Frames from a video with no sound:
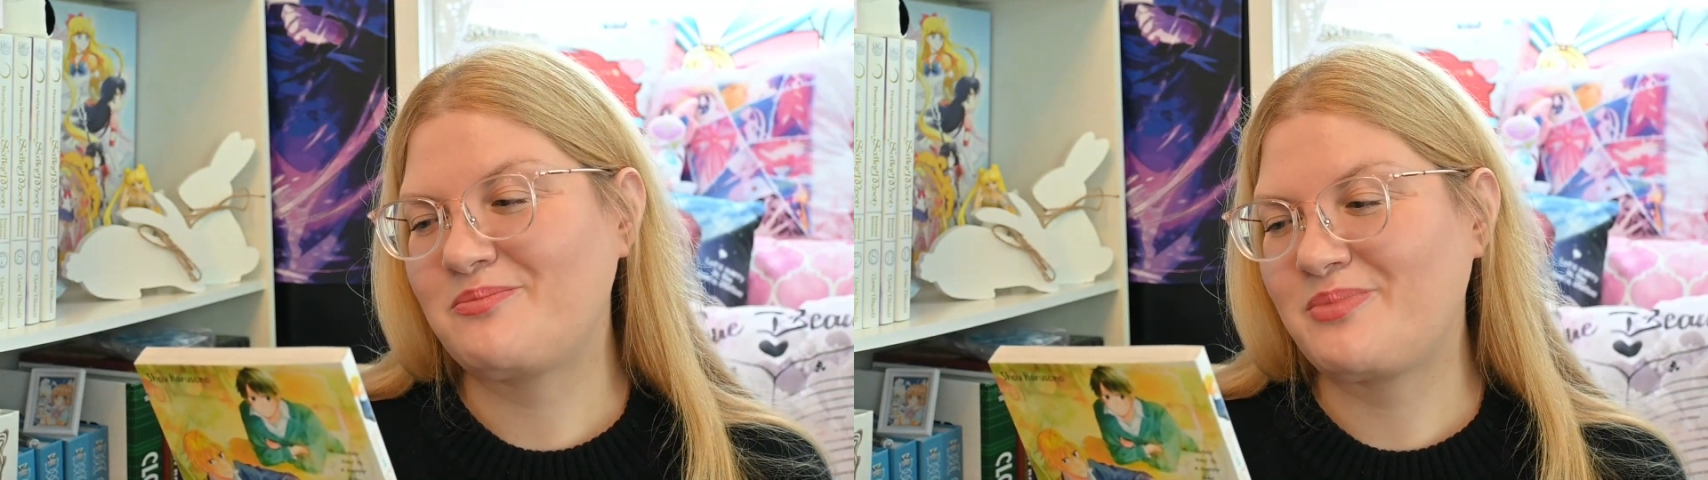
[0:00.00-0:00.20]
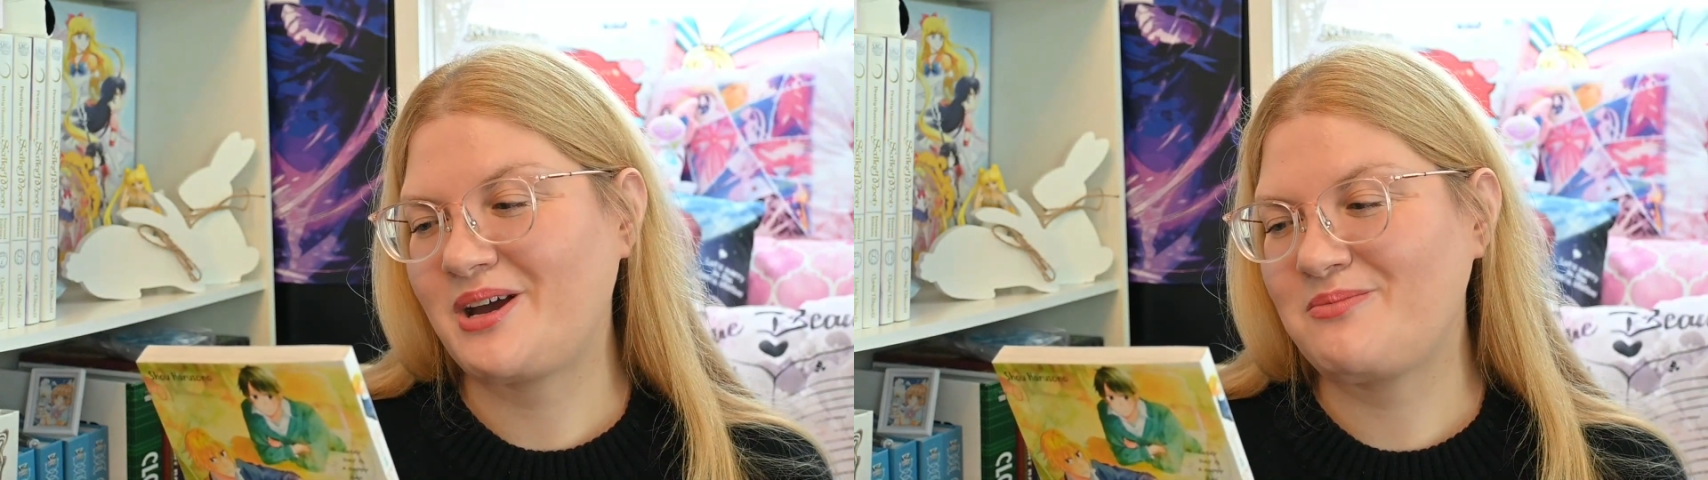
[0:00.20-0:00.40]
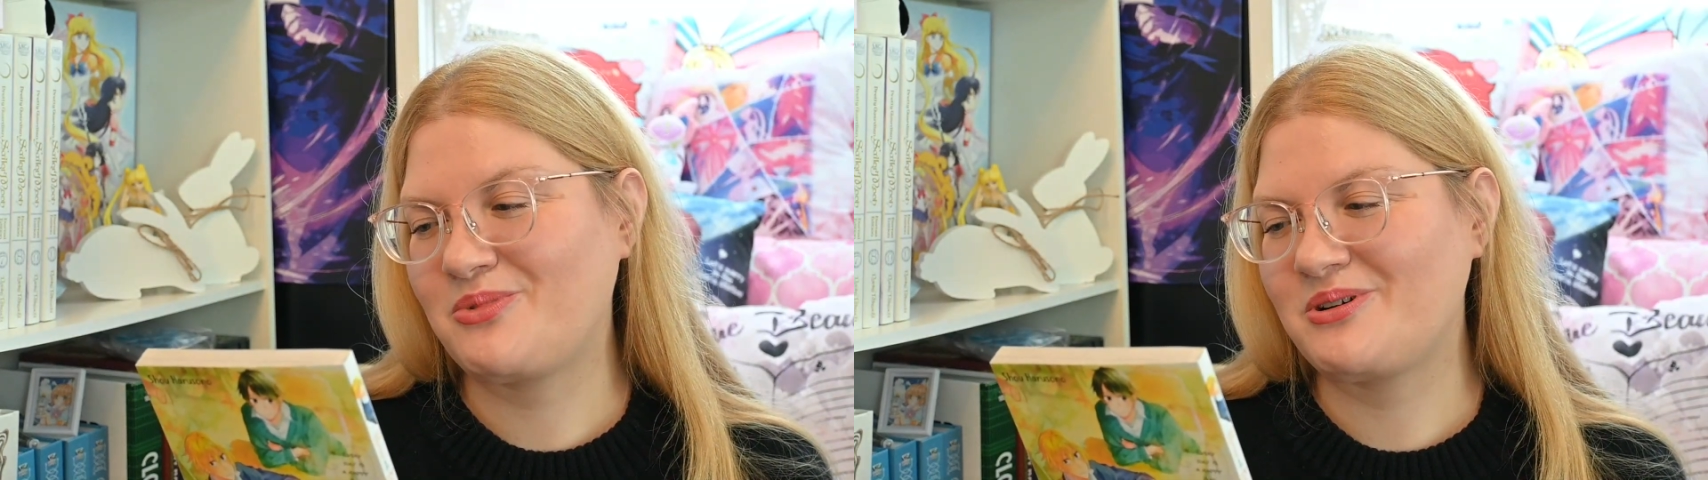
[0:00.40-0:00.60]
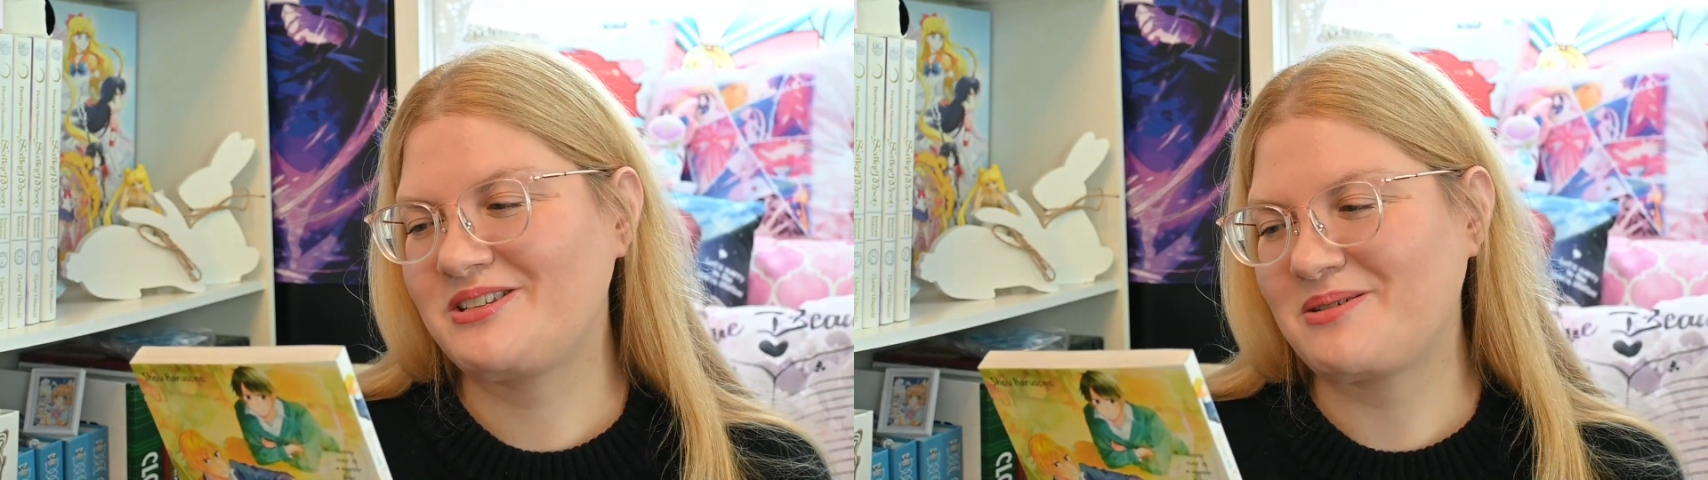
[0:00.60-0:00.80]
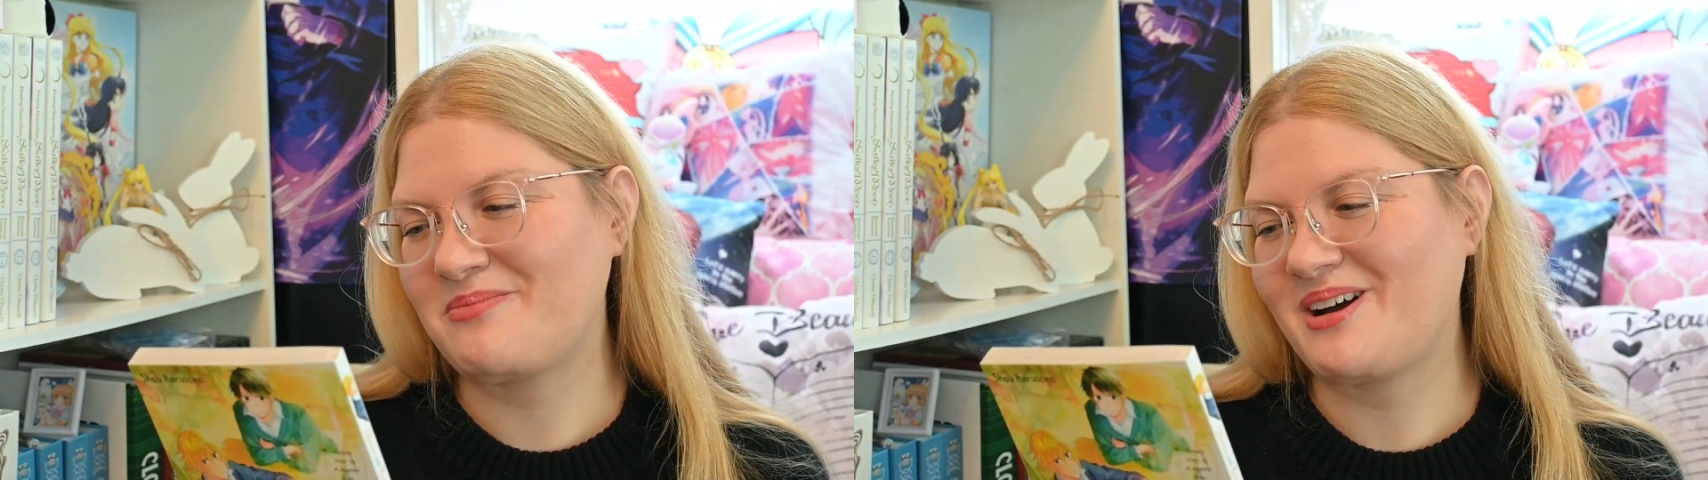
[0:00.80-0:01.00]
bad boy
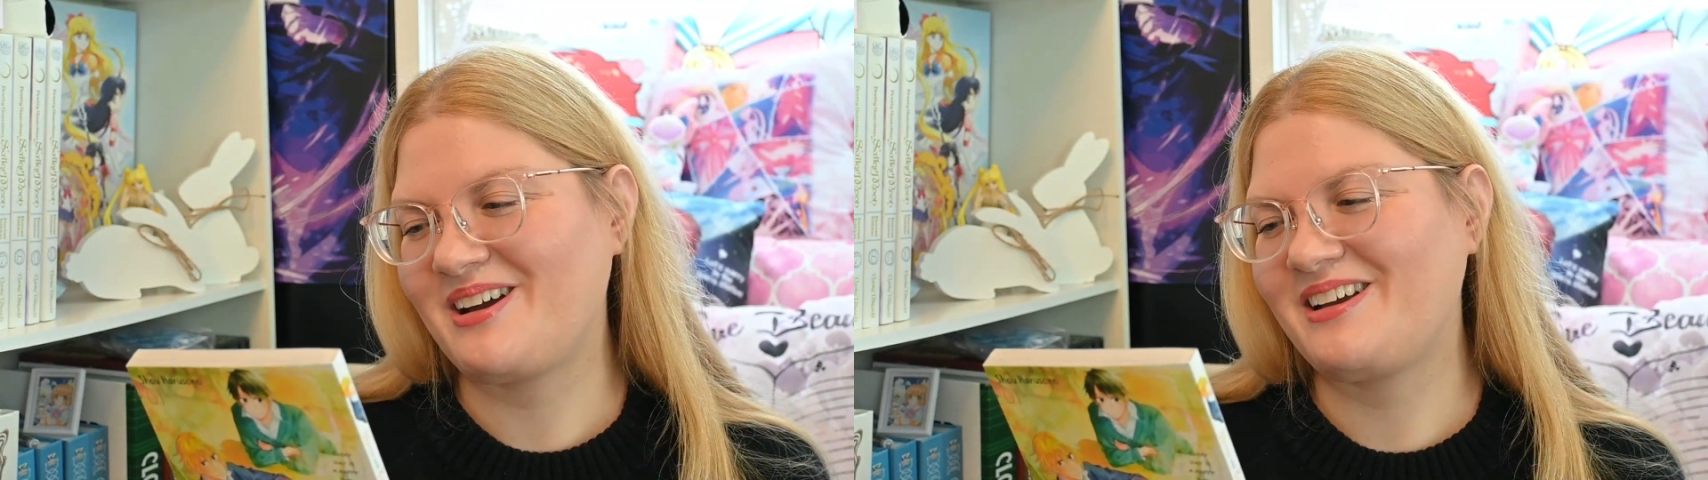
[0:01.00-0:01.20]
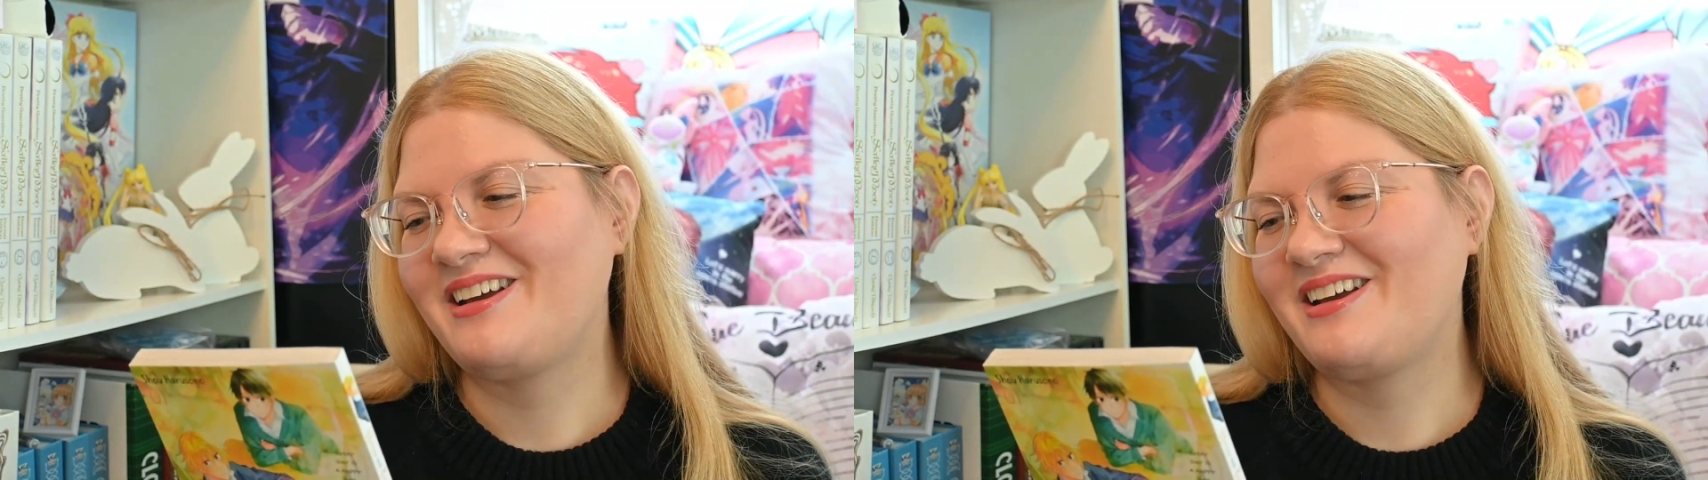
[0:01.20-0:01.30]
senpai